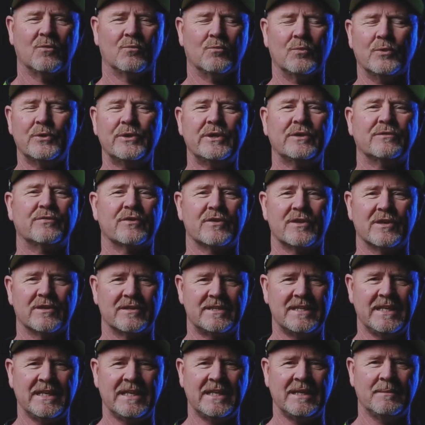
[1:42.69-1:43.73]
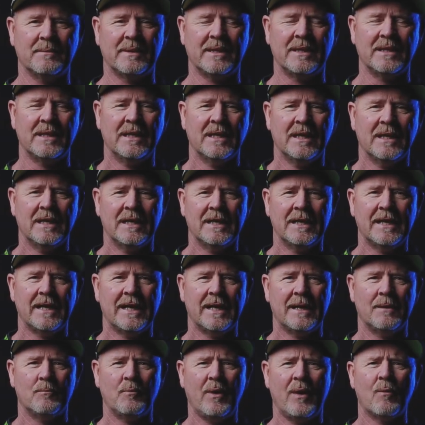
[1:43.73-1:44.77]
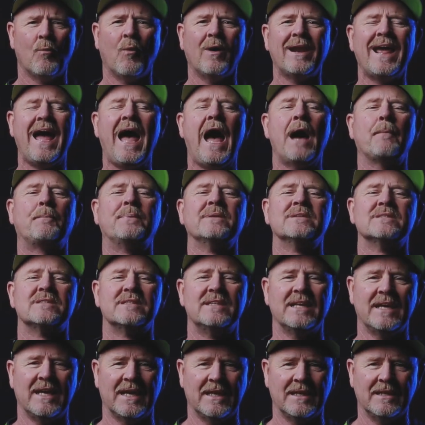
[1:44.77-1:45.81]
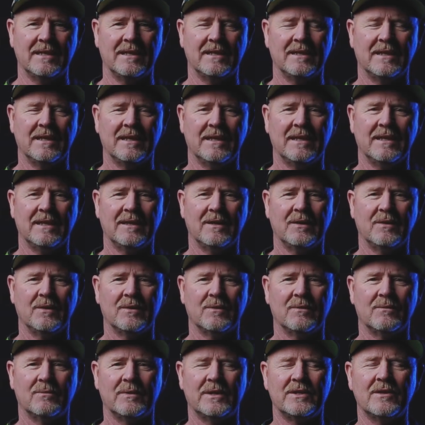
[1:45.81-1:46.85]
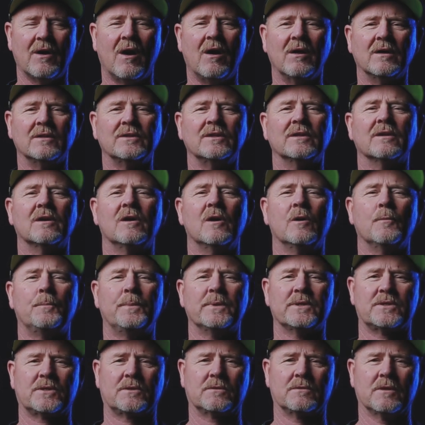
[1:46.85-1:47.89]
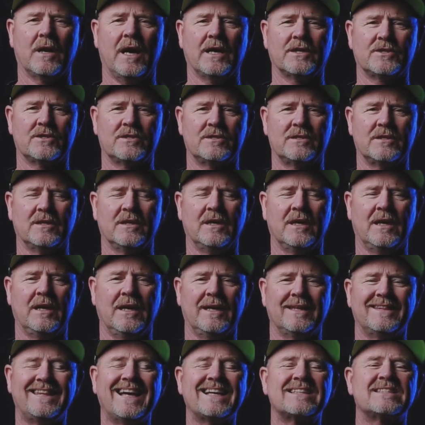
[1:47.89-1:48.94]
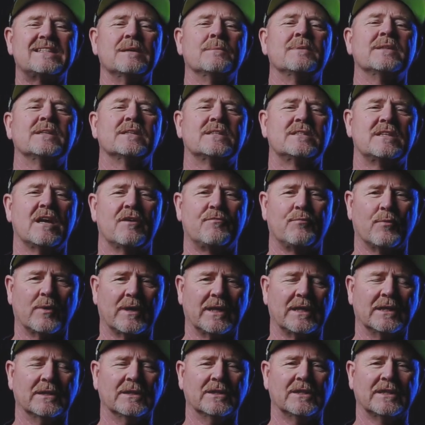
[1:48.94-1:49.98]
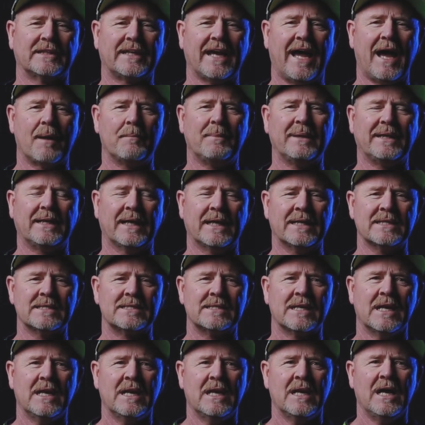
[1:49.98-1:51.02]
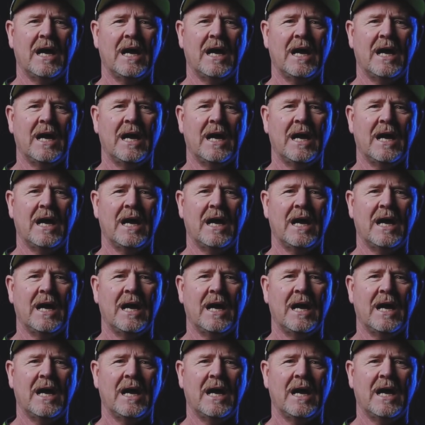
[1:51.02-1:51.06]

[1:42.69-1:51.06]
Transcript: rooting for their team. And what happens then when all your hope is crushed? That's some of the stuff we're going to look at, because